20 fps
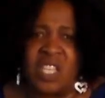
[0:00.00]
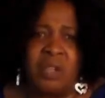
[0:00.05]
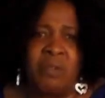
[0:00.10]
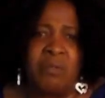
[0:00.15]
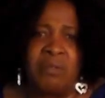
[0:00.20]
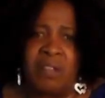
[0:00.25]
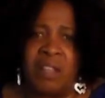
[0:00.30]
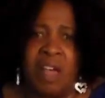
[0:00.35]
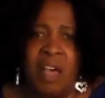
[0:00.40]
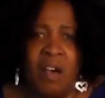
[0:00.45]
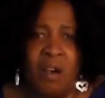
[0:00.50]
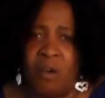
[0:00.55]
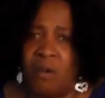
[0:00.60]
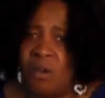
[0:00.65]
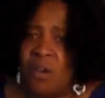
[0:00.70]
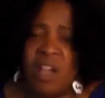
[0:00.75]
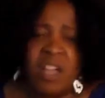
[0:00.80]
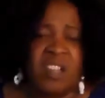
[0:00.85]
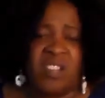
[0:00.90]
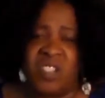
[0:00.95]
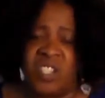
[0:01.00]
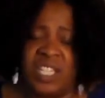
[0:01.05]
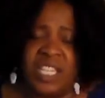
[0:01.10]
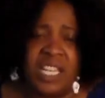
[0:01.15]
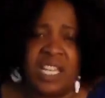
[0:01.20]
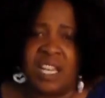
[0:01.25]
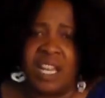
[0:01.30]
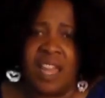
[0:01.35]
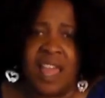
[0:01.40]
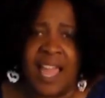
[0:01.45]
too low. She
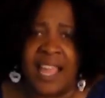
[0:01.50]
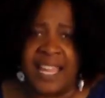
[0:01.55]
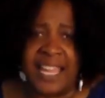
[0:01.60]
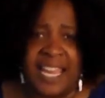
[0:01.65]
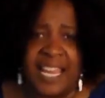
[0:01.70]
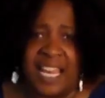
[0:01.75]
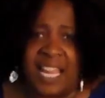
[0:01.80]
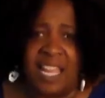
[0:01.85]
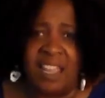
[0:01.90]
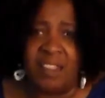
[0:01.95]
didn't like it